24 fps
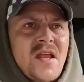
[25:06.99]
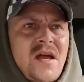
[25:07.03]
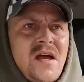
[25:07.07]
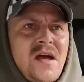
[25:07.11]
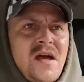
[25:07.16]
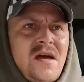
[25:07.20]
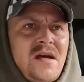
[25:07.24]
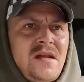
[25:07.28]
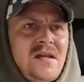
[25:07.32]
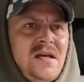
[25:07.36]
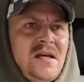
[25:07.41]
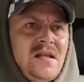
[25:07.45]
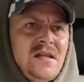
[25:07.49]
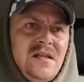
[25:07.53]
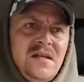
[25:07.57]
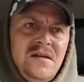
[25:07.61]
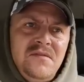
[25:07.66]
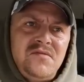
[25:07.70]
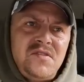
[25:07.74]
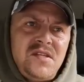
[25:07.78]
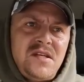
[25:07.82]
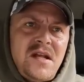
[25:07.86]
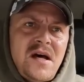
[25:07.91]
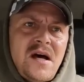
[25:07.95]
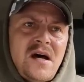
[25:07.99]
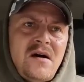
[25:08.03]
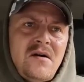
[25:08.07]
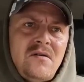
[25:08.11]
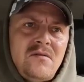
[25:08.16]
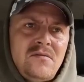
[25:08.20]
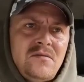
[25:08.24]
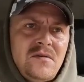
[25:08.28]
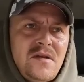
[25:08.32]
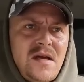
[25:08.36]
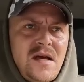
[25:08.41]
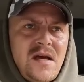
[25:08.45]
and he lifts it
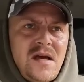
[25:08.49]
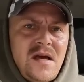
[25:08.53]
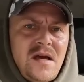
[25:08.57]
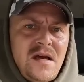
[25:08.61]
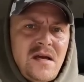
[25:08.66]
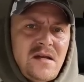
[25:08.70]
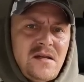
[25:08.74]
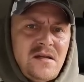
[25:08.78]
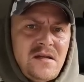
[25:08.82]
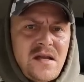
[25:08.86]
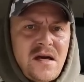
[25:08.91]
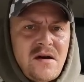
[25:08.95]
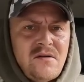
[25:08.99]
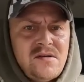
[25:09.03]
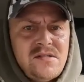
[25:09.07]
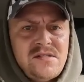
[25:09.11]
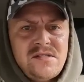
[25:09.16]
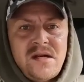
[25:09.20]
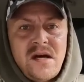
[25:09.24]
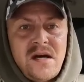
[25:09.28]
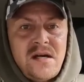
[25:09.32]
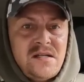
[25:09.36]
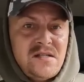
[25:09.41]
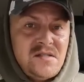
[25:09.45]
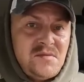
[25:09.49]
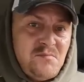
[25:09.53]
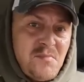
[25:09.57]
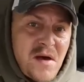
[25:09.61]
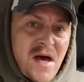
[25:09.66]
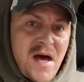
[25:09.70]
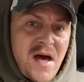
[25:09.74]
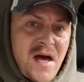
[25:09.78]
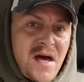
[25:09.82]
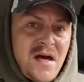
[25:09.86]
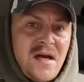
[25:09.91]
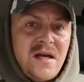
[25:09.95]
out and now he's got his
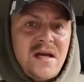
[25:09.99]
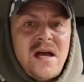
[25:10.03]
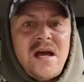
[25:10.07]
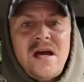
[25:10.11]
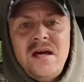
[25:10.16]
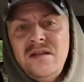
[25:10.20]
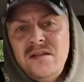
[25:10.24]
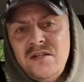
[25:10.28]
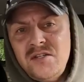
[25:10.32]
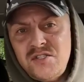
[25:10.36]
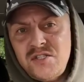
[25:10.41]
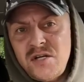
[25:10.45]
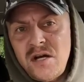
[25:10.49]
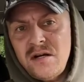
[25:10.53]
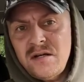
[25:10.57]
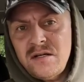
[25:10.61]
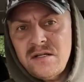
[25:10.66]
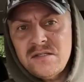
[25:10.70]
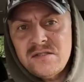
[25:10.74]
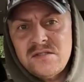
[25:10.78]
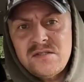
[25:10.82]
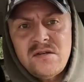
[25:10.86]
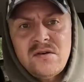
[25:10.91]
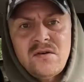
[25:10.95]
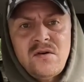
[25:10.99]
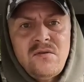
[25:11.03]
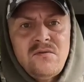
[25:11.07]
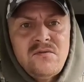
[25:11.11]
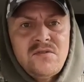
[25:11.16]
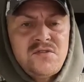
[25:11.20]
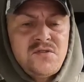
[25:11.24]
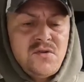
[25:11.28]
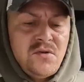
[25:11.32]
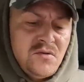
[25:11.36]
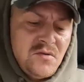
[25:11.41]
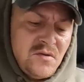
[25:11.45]
bag and the shotgun slung
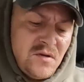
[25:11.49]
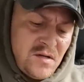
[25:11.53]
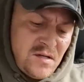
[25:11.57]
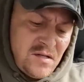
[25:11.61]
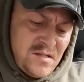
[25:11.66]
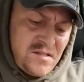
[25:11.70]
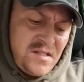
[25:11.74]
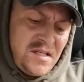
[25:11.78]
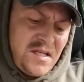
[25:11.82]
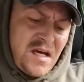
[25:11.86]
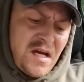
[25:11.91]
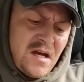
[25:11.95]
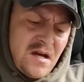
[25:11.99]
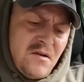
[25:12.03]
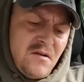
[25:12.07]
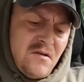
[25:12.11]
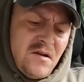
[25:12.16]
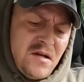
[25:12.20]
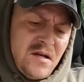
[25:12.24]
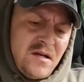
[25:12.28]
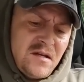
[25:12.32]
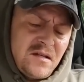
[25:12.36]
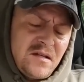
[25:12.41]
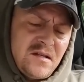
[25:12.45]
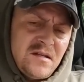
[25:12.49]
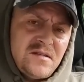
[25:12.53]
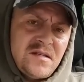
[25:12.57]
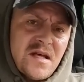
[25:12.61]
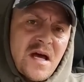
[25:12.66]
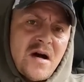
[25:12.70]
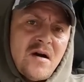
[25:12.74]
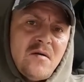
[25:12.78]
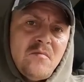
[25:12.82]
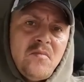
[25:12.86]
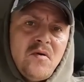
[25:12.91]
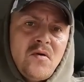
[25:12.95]
over his shoulder and he's carrying this
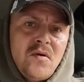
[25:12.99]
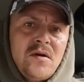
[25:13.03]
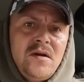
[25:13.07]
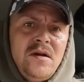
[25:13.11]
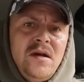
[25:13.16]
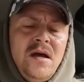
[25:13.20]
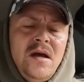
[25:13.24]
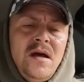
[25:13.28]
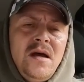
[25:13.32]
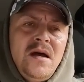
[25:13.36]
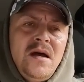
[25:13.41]
outboard